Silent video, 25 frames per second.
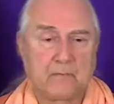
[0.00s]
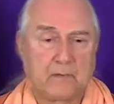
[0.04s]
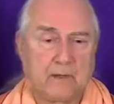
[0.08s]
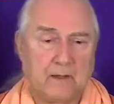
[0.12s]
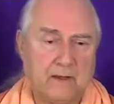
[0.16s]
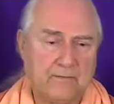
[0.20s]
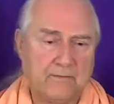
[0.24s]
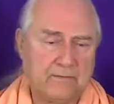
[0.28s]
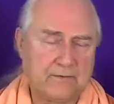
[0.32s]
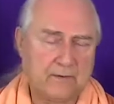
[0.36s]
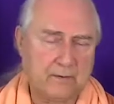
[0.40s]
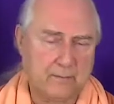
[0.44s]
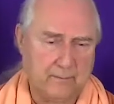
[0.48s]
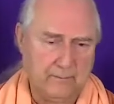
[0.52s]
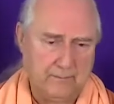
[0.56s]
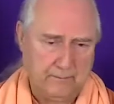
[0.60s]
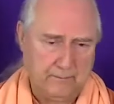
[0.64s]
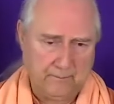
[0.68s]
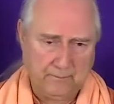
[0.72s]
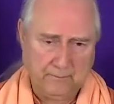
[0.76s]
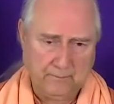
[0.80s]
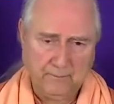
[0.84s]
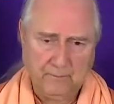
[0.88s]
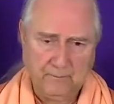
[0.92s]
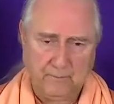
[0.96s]
If the
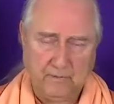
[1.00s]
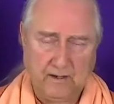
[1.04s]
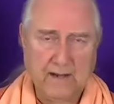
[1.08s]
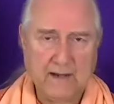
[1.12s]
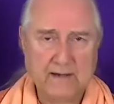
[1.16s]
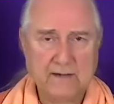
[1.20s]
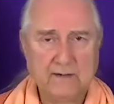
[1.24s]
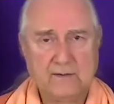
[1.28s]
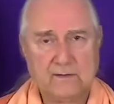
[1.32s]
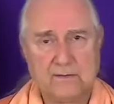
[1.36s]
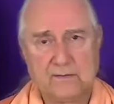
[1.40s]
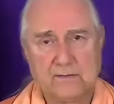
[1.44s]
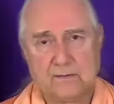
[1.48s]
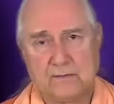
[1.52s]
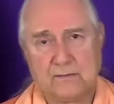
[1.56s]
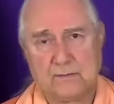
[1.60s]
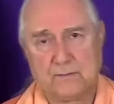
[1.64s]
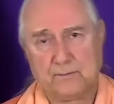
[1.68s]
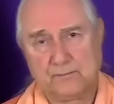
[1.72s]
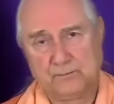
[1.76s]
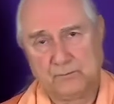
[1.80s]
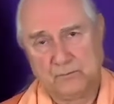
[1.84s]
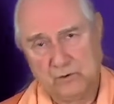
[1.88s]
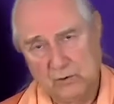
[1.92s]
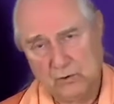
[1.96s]
mind is
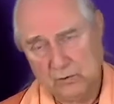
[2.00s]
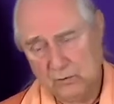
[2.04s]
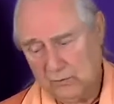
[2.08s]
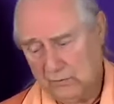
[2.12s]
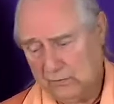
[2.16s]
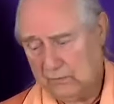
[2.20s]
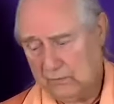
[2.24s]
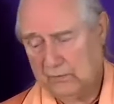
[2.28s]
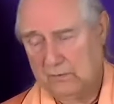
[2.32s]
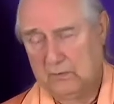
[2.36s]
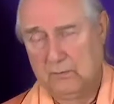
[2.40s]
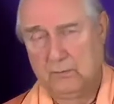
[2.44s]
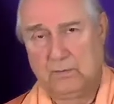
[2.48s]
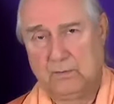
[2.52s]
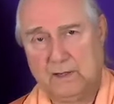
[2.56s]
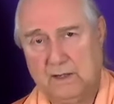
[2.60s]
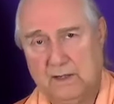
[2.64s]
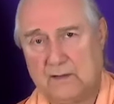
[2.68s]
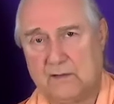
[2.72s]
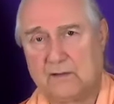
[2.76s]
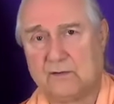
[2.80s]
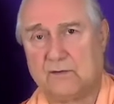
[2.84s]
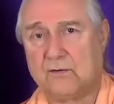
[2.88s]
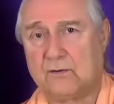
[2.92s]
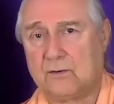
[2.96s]
used to being
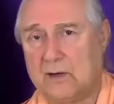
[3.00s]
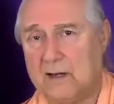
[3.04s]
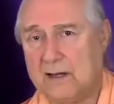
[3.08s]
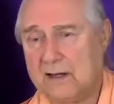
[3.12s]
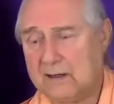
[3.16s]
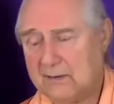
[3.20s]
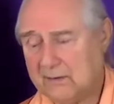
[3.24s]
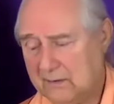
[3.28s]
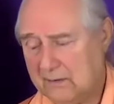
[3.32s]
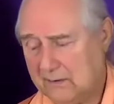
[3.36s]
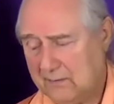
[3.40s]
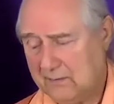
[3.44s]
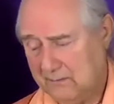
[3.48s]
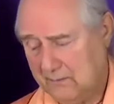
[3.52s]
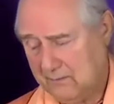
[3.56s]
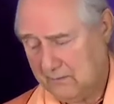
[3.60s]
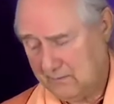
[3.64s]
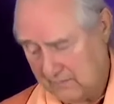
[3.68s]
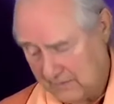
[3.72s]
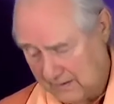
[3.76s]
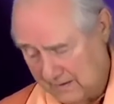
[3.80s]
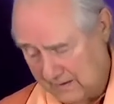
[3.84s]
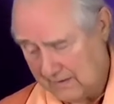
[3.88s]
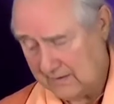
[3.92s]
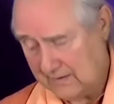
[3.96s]
distracted,
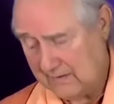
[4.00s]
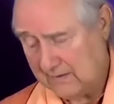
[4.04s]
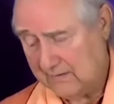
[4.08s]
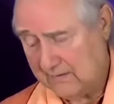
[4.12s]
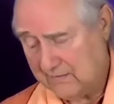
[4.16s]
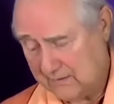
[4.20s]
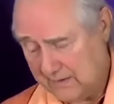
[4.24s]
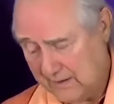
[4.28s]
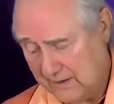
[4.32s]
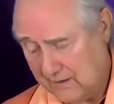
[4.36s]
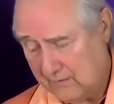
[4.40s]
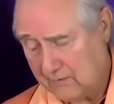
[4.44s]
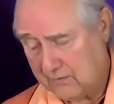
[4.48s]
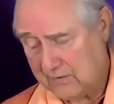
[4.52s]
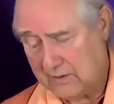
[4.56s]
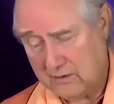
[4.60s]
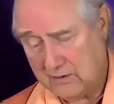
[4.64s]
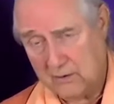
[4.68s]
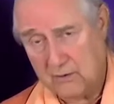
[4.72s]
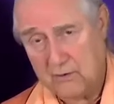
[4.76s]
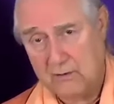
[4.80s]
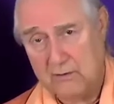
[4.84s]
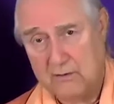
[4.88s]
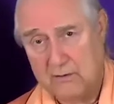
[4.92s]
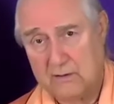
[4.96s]
like it is down
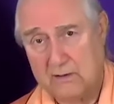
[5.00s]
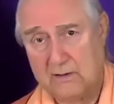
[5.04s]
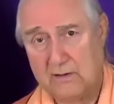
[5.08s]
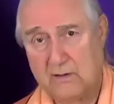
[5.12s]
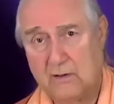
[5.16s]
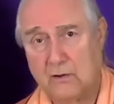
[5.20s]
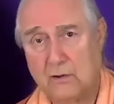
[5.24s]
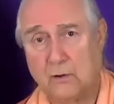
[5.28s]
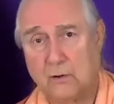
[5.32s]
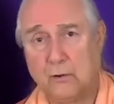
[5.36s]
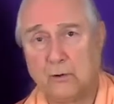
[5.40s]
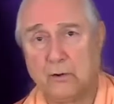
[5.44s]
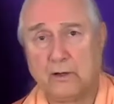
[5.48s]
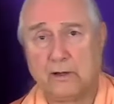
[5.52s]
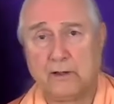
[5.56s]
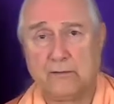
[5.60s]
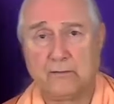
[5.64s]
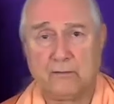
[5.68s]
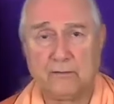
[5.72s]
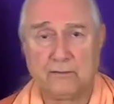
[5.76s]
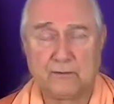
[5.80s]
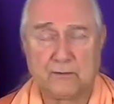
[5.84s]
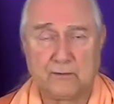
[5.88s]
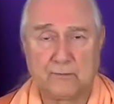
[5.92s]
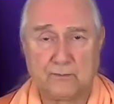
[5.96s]
here in the lower
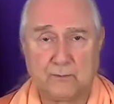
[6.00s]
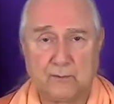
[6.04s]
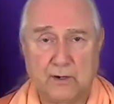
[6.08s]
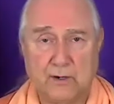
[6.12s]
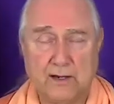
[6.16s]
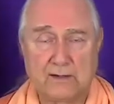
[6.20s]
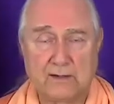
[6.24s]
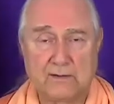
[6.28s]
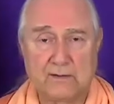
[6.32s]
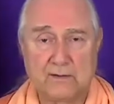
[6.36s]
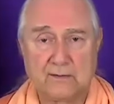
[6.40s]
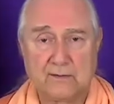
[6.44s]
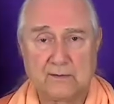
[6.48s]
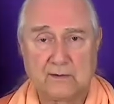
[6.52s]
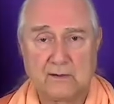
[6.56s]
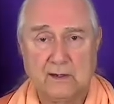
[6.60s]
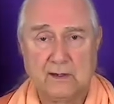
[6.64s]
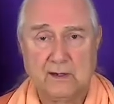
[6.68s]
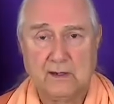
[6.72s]
levels of practice,